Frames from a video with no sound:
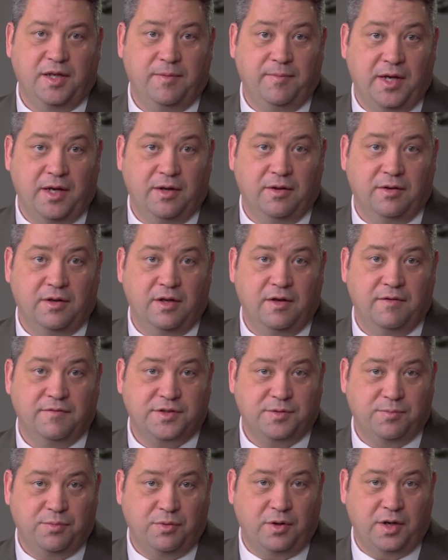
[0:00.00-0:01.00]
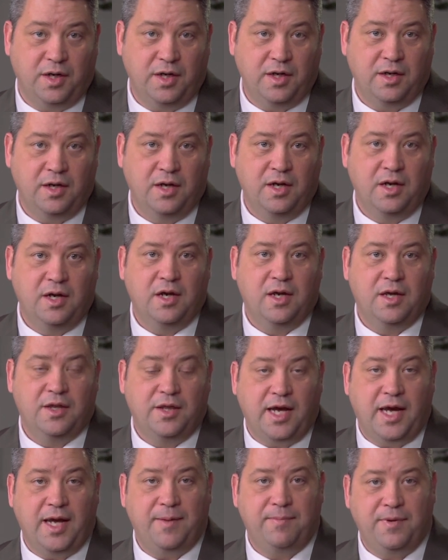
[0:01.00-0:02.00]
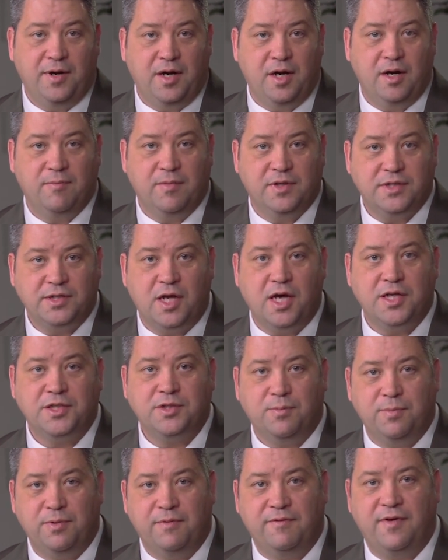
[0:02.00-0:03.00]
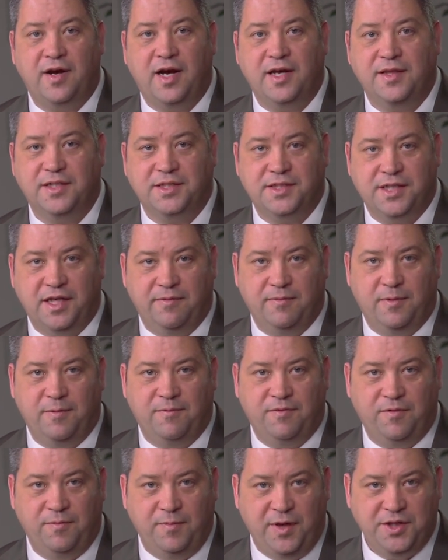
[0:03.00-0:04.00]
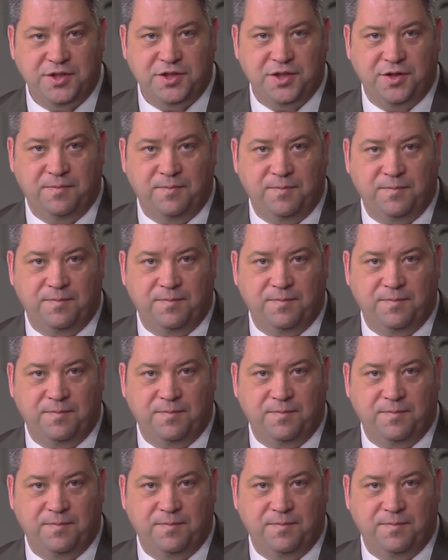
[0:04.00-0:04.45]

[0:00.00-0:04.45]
the amount of support, that parent must also provide the same information.